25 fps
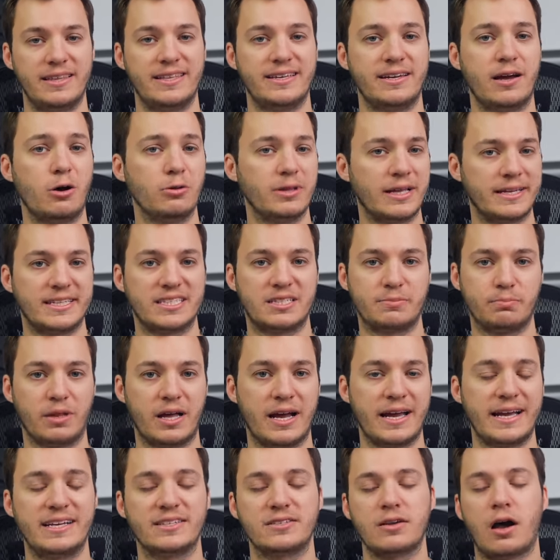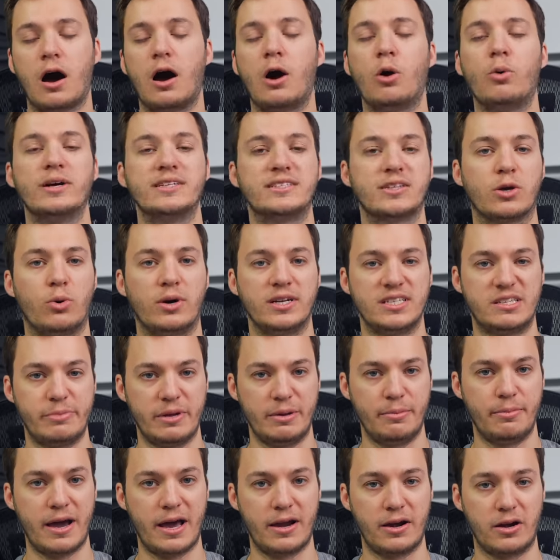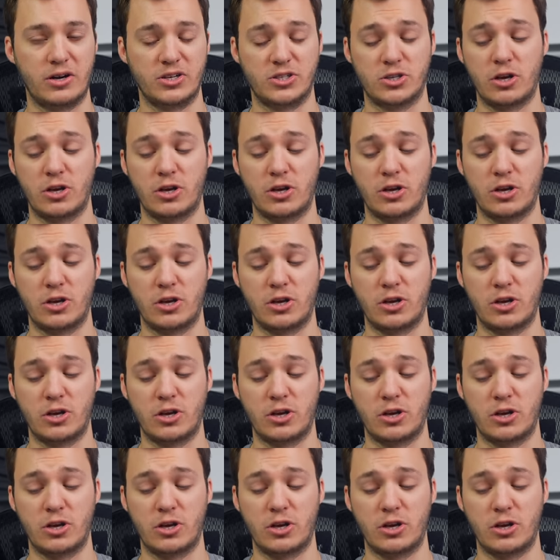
The OLED display is always going to be better.